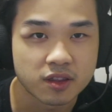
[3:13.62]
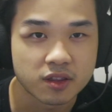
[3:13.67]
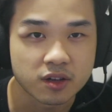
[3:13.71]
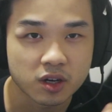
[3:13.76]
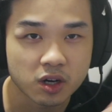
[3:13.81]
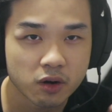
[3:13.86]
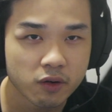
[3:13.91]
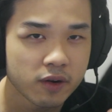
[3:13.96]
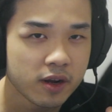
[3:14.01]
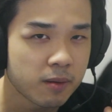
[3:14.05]
The
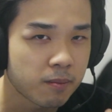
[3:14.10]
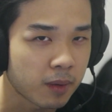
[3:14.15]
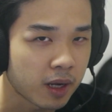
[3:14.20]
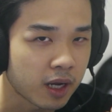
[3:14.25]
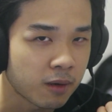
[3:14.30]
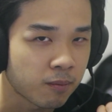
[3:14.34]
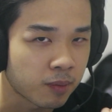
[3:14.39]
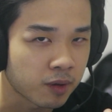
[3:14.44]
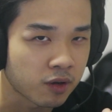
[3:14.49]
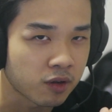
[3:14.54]
current
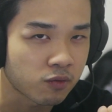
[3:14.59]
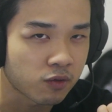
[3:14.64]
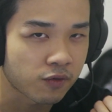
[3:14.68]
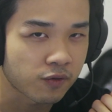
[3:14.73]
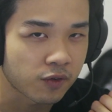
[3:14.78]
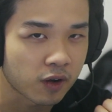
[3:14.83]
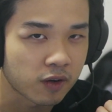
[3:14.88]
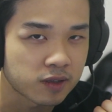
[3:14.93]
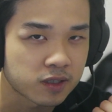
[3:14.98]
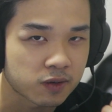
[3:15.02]
main build
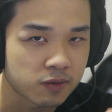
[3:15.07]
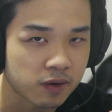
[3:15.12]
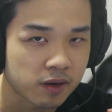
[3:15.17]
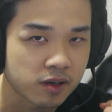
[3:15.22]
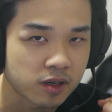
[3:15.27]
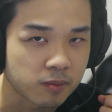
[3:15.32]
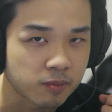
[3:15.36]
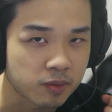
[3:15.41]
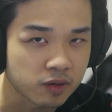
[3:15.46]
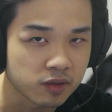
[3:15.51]
revolves
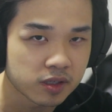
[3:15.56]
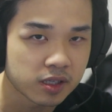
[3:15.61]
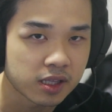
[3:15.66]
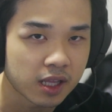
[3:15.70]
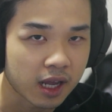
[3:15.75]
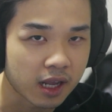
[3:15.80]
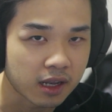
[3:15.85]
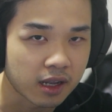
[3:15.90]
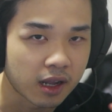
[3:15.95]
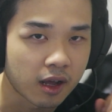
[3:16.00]
around abusing
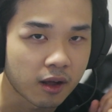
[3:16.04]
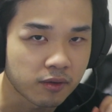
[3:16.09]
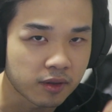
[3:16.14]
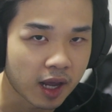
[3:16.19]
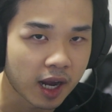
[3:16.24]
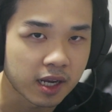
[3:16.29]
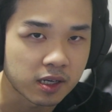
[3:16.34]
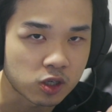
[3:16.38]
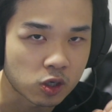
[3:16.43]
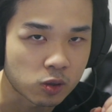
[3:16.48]
that
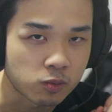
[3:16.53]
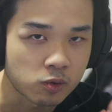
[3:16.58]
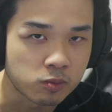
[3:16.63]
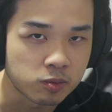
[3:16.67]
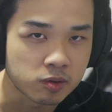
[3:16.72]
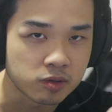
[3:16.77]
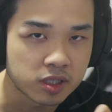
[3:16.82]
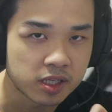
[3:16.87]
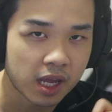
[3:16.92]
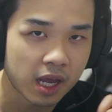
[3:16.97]
L9 turbo
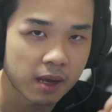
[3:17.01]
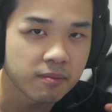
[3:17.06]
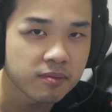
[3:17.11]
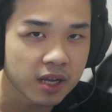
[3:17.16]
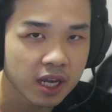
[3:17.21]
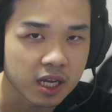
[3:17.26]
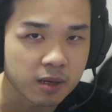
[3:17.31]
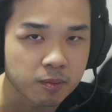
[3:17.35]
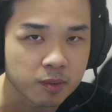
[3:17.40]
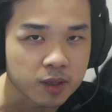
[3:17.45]
boost chem
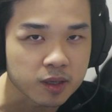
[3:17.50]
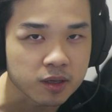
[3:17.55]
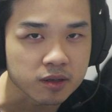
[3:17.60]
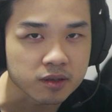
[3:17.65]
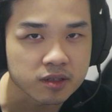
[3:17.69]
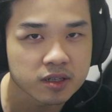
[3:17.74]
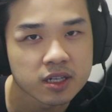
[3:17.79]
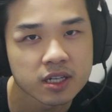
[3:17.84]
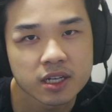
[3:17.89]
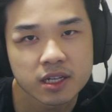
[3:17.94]
tank
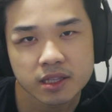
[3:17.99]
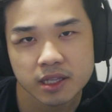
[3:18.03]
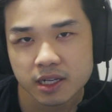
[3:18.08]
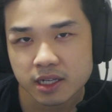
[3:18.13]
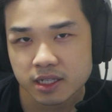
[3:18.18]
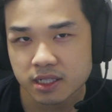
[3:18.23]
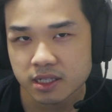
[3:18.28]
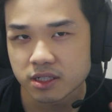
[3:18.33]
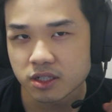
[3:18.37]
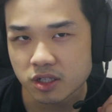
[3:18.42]
build that
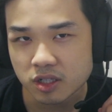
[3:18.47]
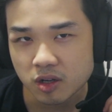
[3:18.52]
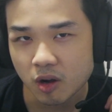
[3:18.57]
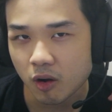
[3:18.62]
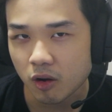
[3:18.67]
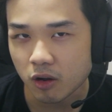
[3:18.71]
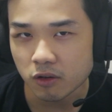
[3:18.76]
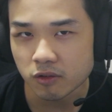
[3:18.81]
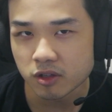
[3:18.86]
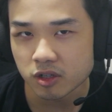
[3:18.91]
essentially
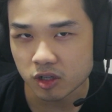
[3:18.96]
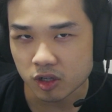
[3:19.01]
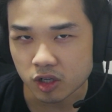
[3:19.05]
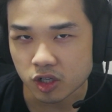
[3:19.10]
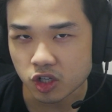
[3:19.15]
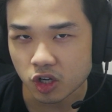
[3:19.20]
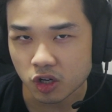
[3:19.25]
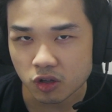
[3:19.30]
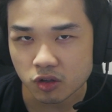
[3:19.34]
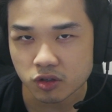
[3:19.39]
all the
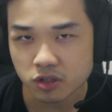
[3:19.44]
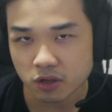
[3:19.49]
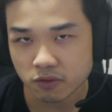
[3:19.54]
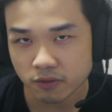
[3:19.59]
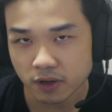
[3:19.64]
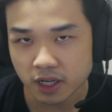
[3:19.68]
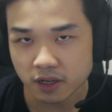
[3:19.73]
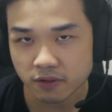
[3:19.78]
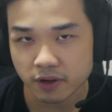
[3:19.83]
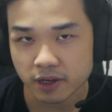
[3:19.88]
good junglers are
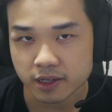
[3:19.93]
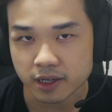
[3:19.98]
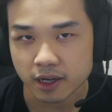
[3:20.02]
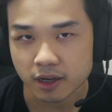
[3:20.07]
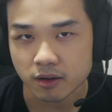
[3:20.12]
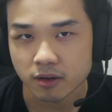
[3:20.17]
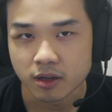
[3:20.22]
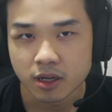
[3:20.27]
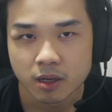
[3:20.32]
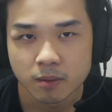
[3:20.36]
running right
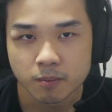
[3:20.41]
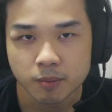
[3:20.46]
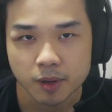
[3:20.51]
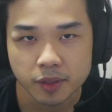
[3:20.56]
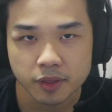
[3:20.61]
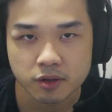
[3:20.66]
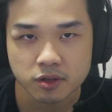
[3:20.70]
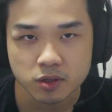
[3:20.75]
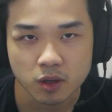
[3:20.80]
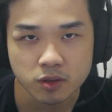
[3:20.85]
now,
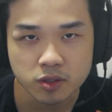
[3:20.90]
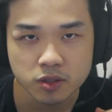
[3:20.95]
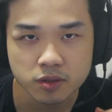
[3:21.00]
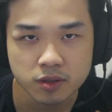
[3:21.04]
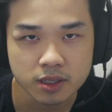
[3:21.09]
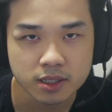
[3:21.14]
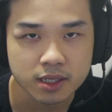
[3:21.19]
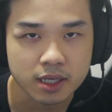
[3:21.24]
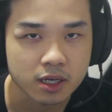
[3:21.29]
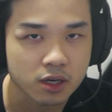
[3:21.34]
but there's also
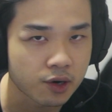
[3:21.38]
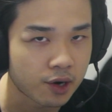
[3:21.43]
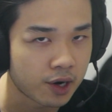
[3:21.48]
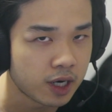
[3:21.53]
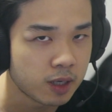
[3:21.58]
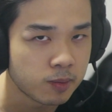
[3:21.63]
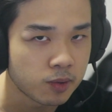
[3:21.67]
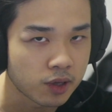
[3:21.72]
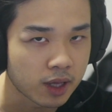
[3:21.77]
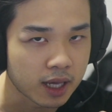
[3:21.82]
this
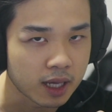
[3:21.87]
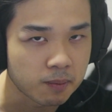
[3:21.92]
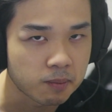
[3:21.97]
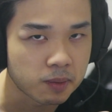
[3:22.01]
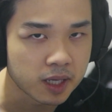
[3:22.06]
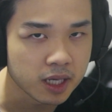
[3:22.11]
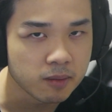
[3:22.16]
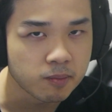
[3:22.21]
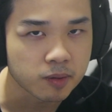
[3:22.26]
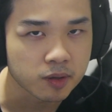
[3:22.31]
incredible
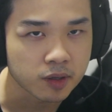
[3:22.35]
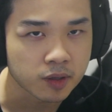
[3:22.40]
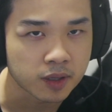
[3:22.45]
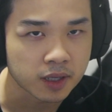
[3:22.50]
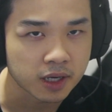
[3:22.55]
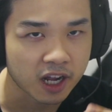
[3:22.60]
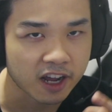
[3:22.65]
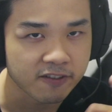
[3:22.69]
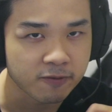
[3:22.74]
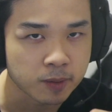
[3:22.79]
AP build
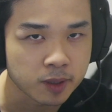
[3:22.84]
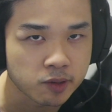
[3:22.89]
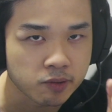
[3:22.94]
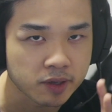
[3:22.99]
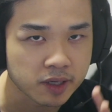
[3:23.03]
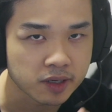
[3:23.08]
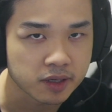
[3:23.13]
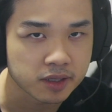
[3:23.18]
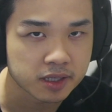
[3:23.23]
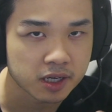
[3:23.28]
that I've been
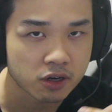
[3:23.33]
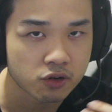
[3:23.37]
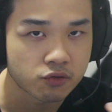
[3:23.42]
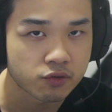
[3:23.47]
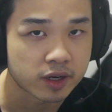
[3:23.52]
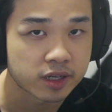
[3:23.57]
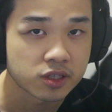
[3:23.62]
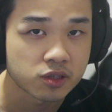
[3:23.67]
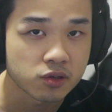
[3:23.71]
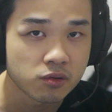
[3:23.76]
doing to
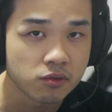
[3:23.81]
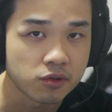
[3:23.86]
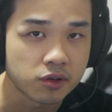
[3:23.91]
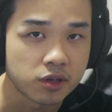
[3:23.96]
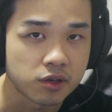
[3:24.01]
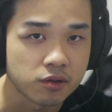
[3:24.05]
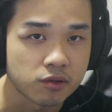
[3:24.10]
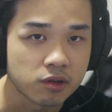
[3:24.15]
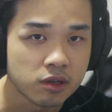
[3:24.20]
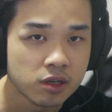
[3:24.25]
terrorize solo
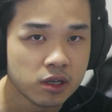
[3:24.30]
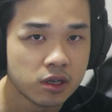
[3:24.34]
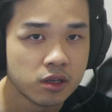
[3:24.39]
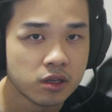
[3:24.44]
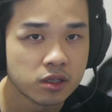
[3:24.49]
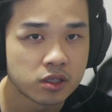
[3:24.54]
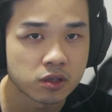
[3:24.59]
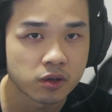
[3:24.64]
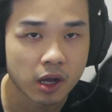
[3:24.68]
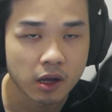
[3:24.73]
queue,
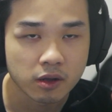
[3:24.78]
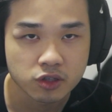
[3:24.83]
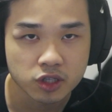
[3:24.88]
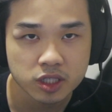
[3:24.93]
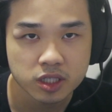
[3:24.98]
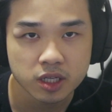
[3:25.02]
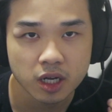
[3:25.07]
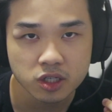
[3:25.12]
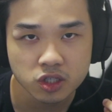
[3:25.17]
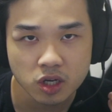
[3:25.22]
so I'll
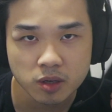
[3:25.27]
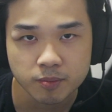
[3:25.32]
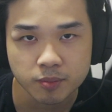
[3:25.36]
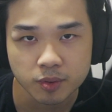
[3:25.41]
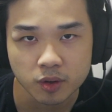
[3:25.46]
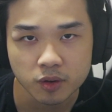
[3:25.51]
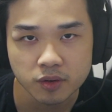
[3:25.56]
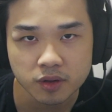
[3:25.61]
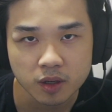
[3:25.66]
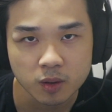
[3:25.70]
just touch on
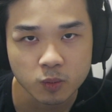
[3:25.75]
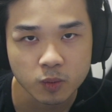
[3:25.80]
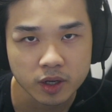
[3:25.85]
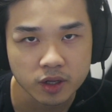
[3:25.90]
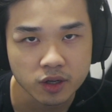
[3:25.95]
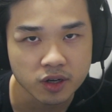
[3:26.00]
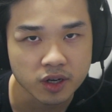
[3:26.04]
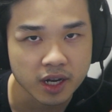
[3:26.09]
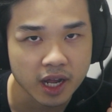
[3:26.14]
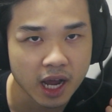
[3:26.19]
both and why
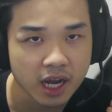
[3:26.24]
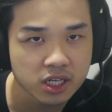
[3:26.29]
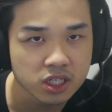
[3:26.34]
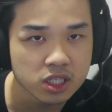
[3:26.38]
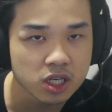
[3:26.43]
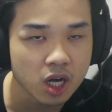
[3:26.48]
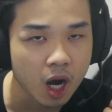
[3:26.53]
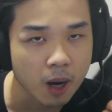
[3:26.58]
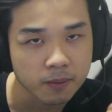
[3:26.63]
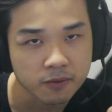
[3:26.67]
you could
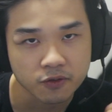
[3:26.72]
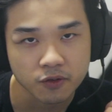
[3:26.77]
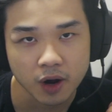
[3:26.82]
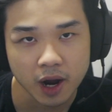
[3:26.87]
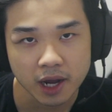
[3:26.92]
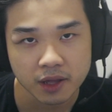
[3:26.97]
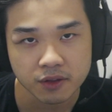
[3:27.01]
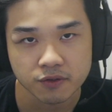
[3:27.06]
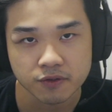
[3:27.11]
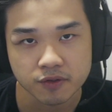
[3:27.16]
actually opt for
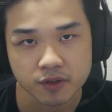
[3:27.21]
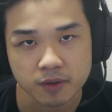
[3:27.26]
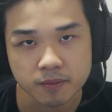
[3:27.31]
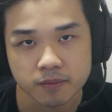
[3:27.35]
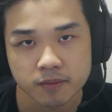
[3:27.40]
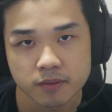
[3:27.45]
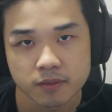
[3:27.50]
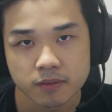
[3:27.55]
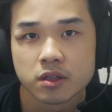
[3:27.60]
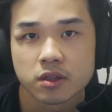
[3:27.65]
either of
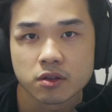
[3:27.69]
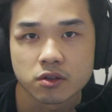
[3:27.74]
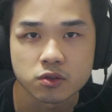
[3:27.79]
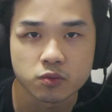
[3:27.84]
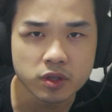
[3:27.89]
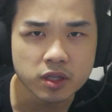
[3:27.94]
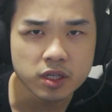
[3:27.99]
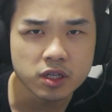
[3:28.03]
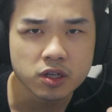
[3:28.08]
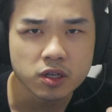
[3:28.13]
them. There's
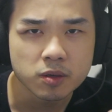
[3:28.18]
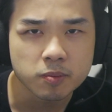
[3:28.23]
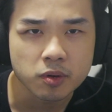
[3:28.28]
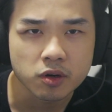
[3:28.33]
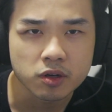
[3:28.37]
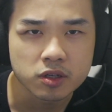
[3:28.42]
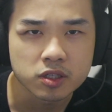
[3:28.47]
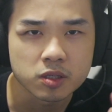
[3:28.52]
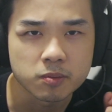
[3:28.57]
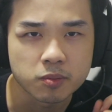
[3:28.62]
really good
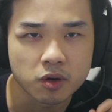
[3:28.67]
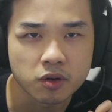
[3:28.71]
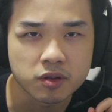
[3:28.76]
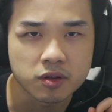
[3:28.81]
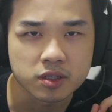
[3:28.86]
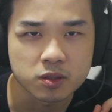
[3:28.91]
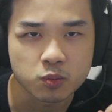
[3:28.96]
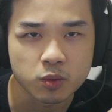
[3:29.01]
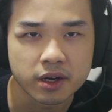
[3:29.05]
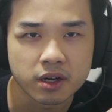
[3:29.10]
perks to both
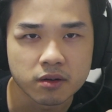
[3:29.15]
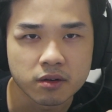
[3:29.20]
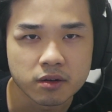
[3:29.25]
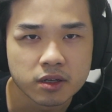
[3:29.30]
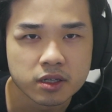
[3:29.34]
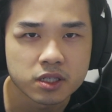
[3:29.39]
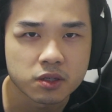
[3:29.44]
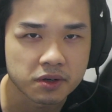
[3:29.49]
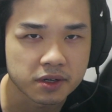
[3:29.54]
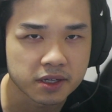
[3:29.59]
as
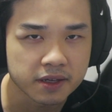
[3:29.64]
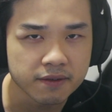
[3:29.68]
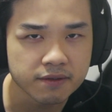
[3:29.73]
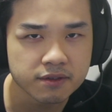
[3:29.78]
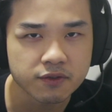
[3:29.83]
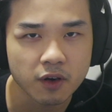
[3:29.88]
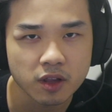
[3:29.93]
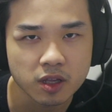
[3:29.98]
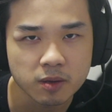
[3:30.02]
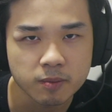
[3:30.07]
well, so it gives
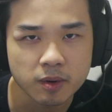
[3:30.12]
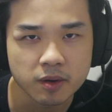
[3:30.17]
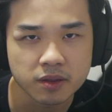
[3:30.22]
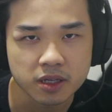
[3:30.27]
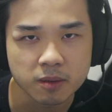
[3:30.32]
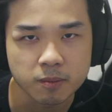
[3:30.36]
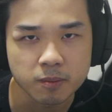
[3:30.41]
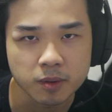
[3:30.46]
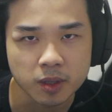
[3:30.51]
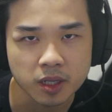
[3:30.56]
Volibear
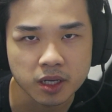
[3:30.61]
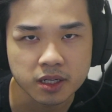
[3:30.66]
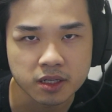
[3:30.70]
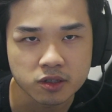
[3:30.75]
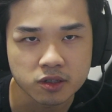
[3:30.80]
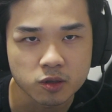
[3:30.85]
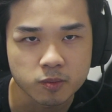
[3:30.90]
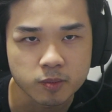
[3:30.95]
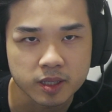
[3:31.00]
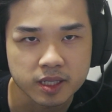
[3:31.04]
the ability
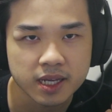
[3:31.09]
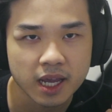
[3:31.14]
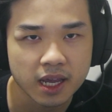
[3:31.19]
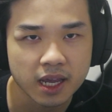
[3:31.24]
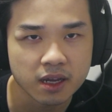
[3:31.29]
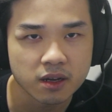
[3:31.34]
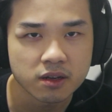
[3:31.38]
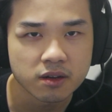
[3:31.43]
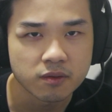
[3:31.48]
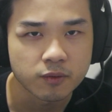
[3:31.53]
to be
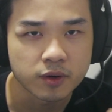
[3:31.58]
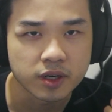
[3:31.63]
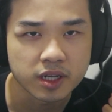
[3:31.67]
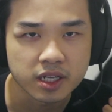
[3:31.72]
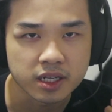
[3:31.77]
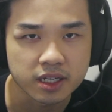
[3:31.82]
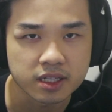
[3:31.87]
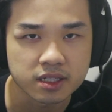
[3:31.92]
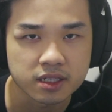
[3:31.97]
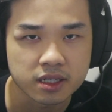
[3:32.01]
tank when he
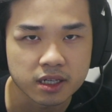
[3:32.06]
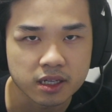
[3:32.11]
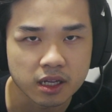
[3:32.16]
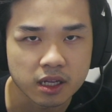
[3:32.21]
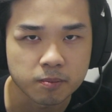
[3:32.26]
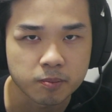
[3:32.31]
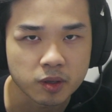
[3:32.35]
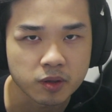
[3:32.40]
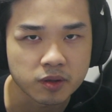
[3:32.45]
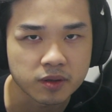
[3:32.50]
needs it
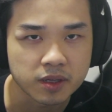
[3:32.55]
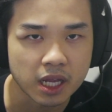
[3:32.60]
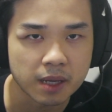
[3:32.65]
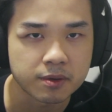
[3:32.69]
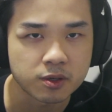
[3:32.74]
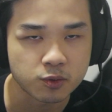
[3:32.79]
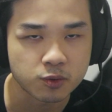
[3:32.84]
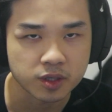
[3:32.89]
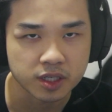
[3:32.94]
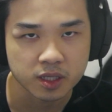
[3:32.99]
and build
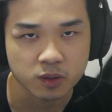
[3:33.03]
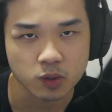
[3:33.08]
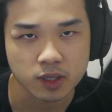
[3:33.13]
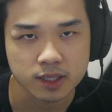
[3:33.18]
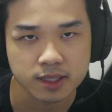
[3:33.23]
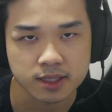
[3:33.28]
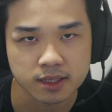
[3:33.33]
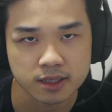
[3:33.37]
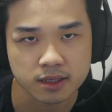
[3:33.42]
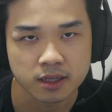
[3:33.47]
damage when he
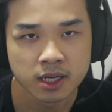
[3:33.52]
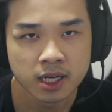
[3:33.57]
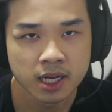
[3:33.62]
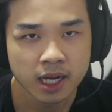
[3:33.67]
wants it.